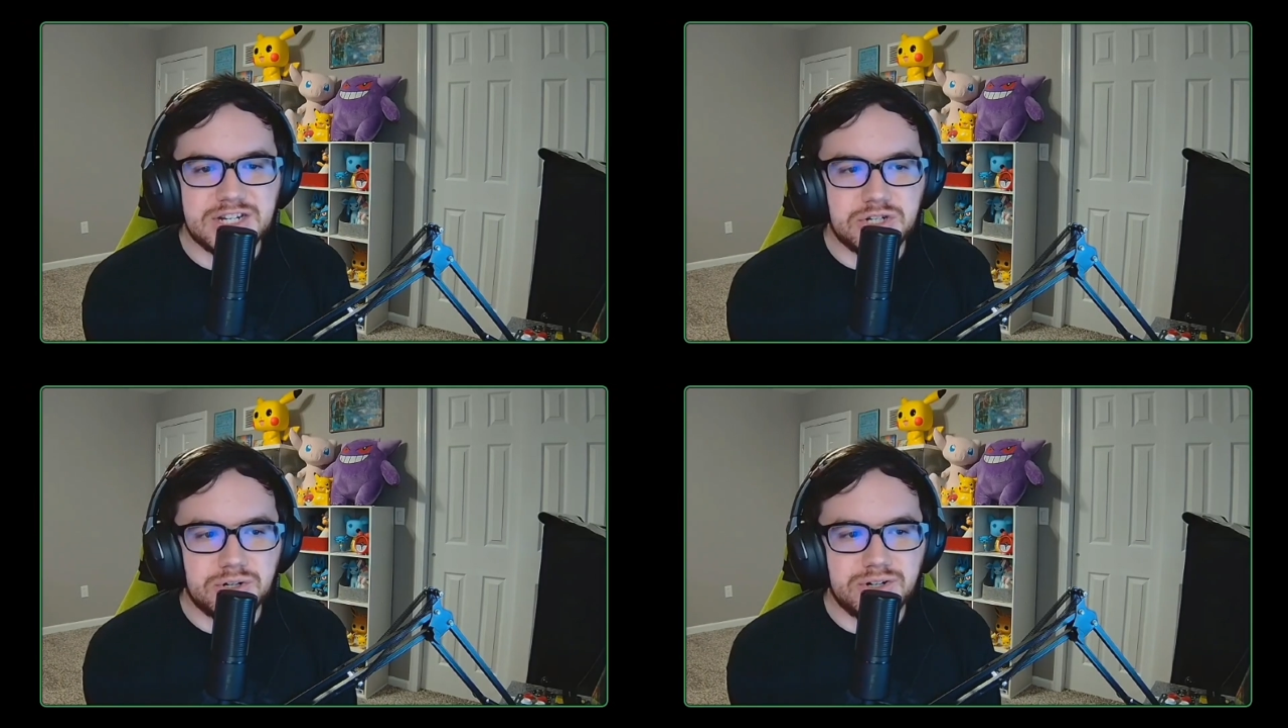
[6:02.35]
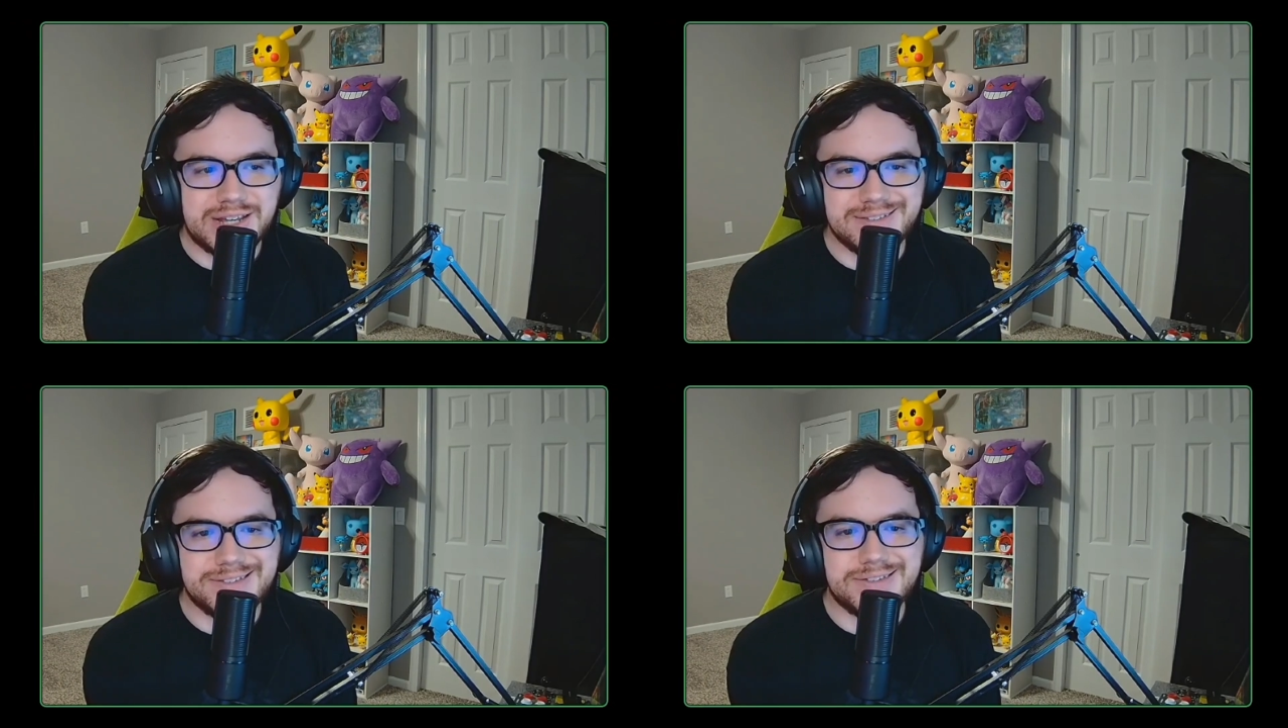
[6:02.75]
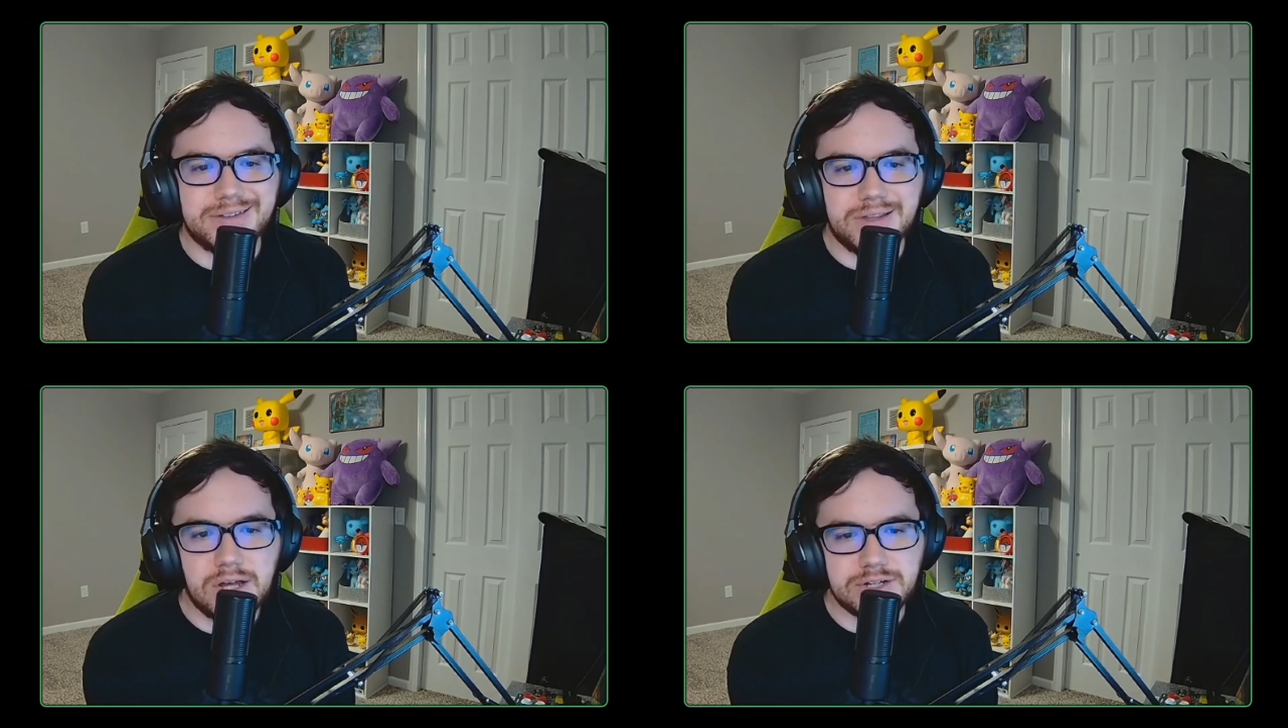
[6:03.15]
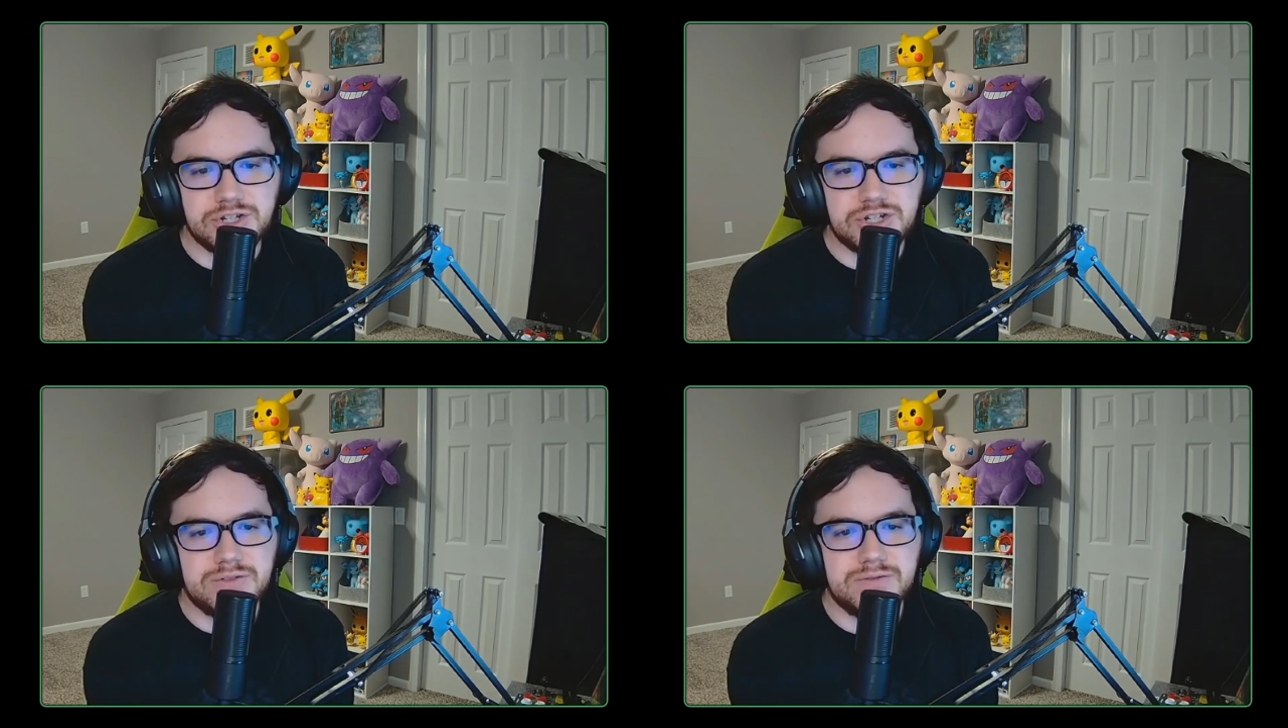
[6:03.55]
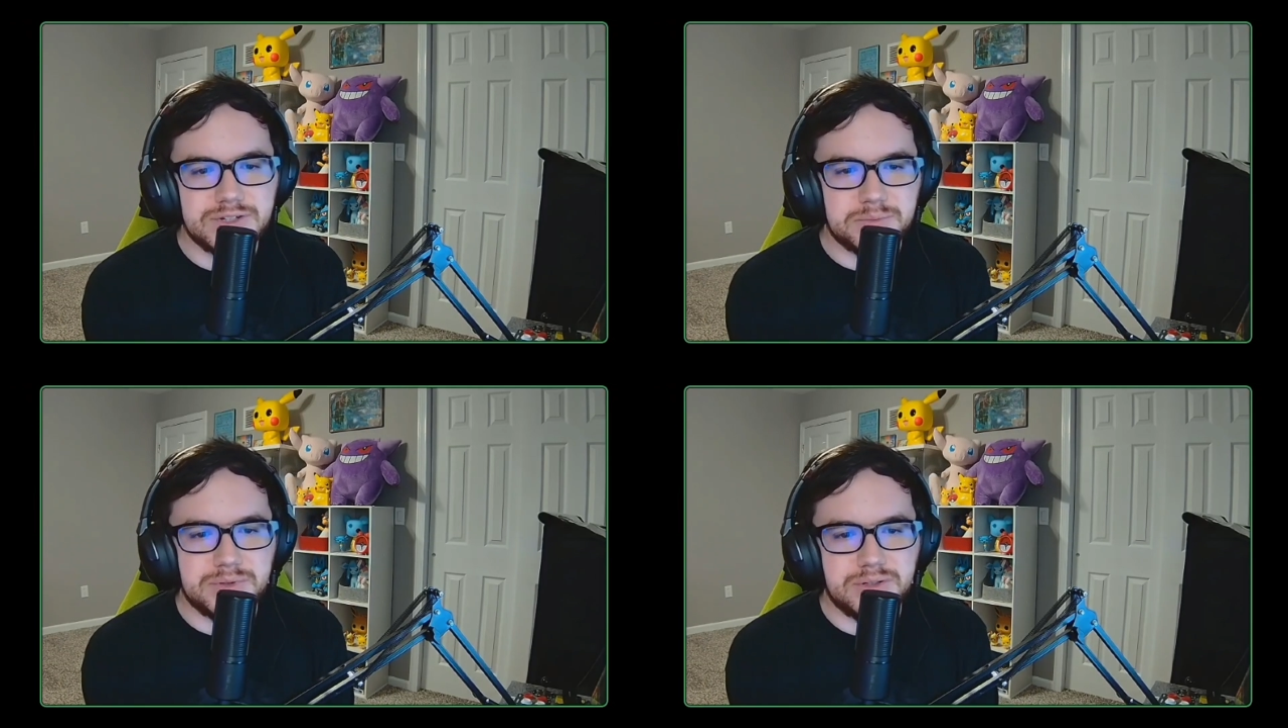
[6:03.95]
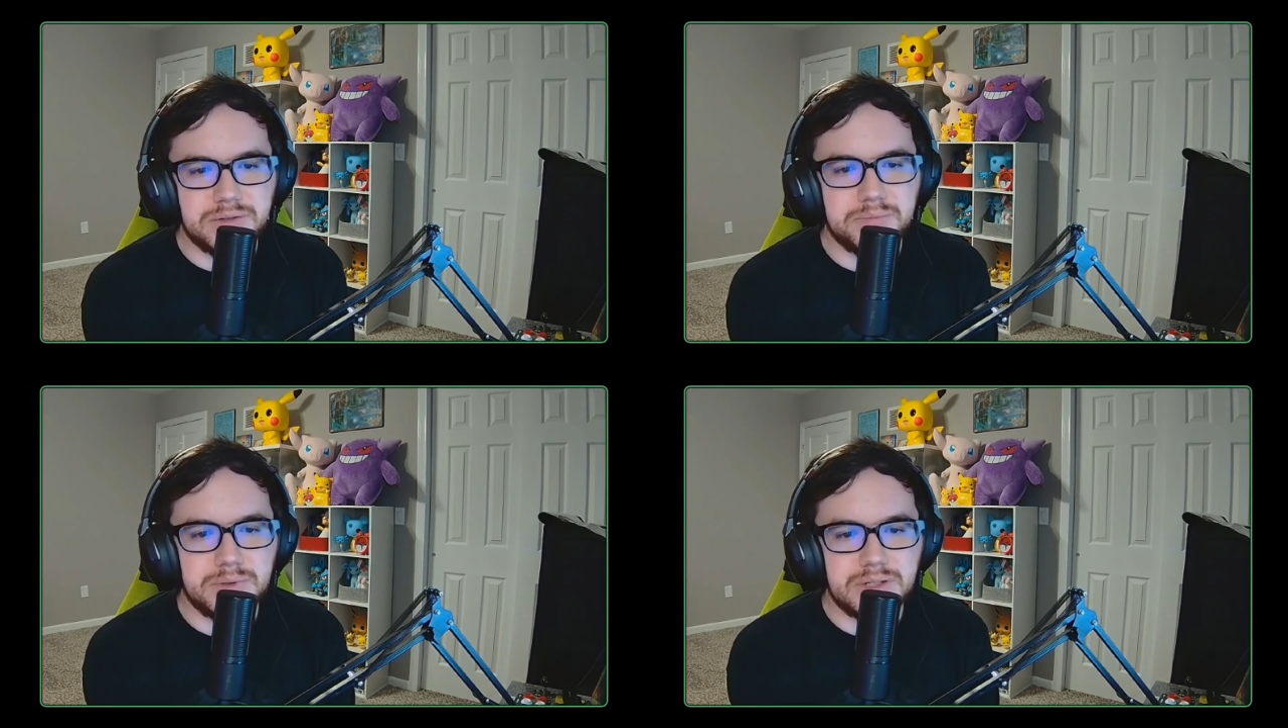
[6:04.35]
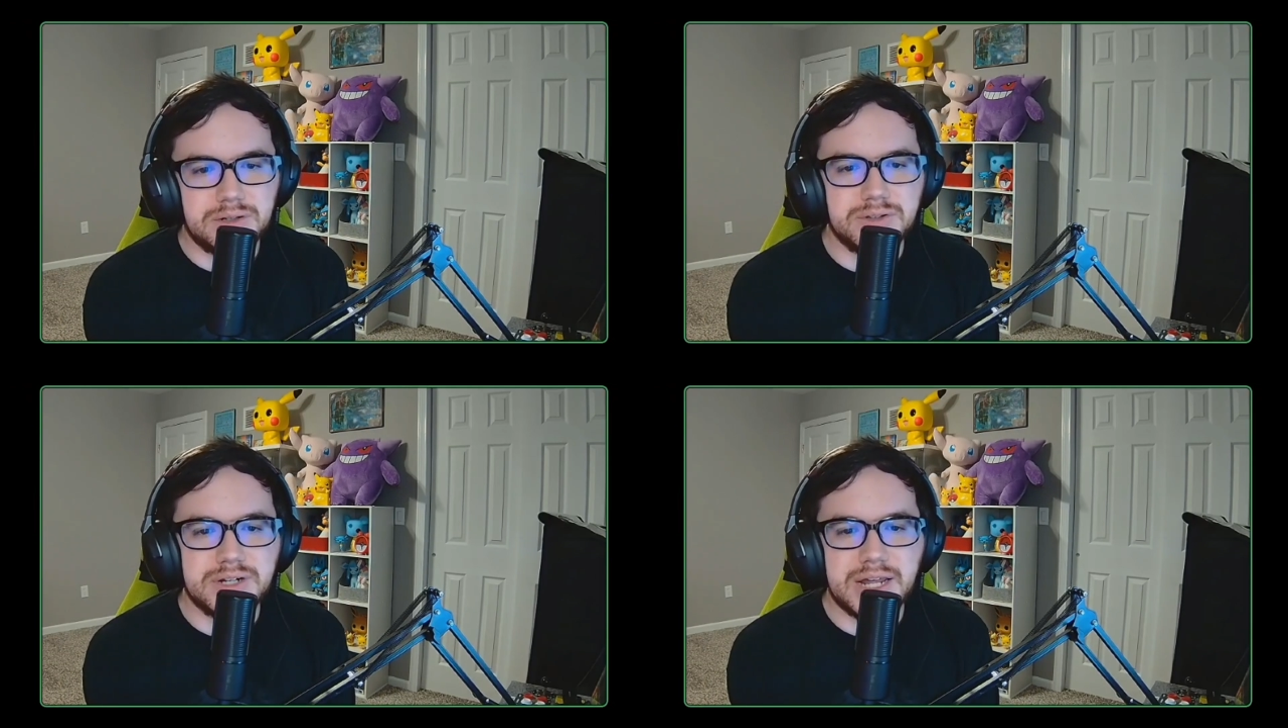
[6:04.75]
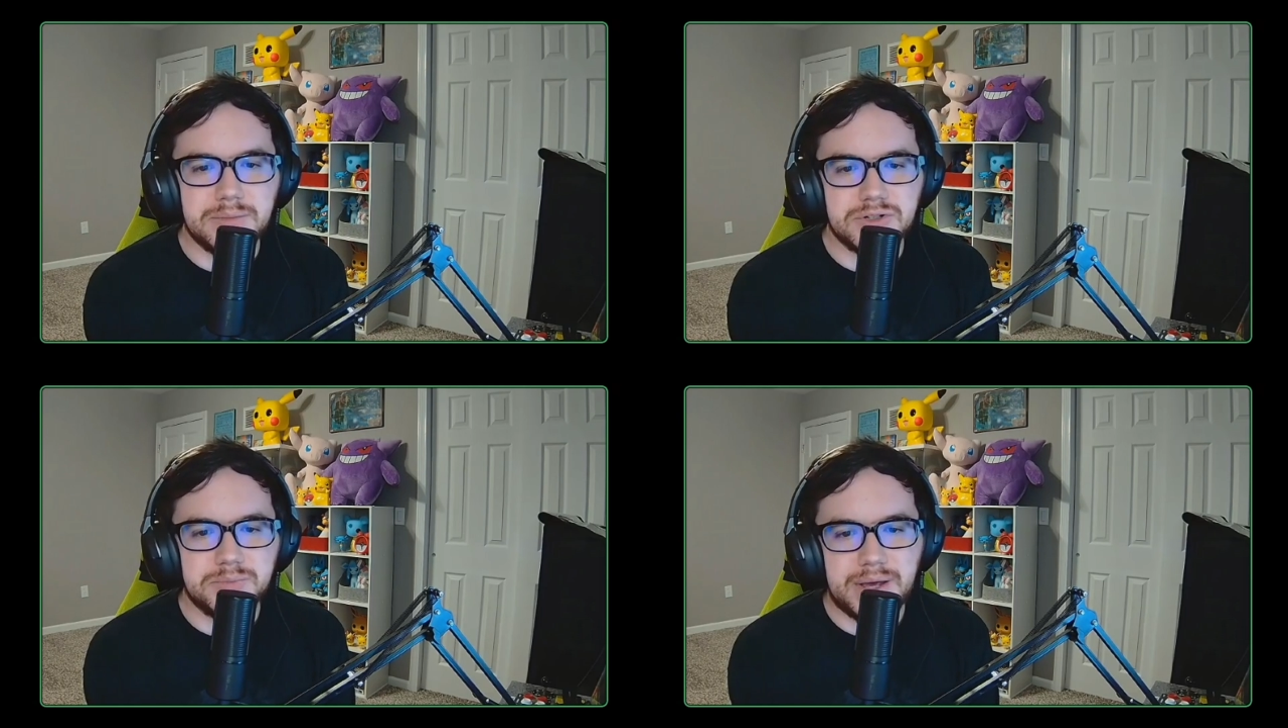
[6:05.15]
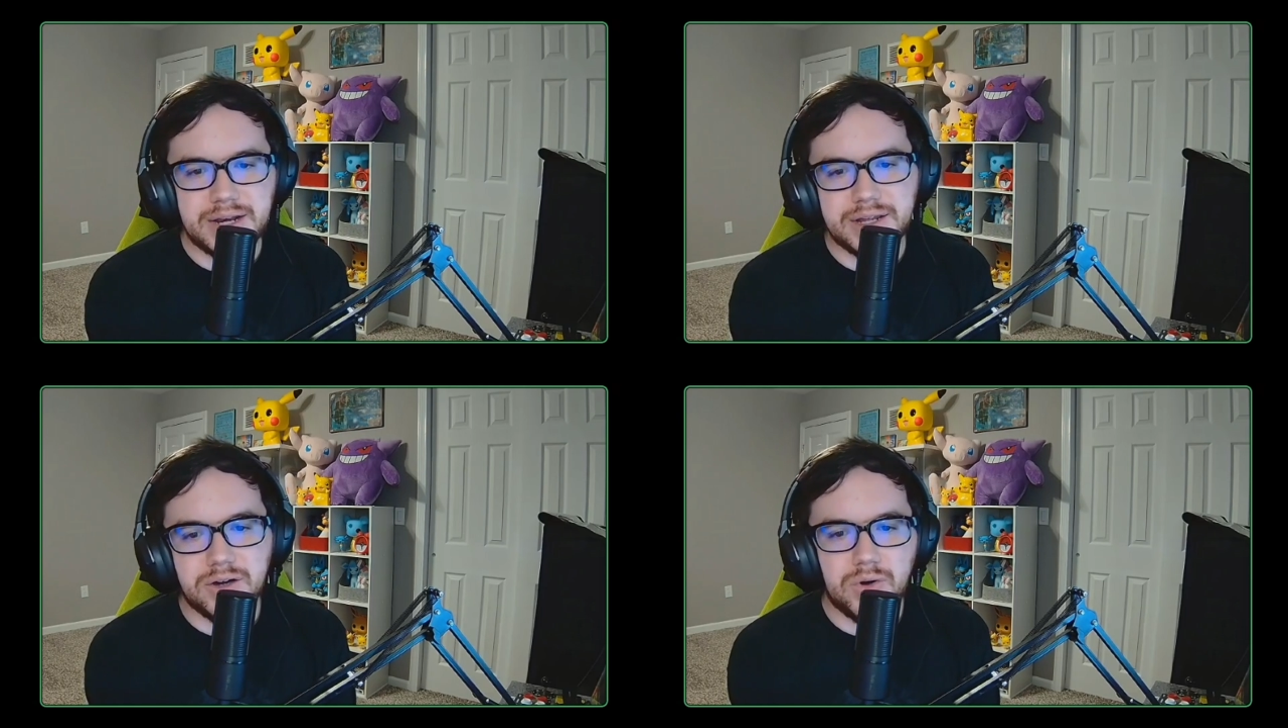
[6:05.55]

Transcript: dirt and sludge visible below the neighbor's patio.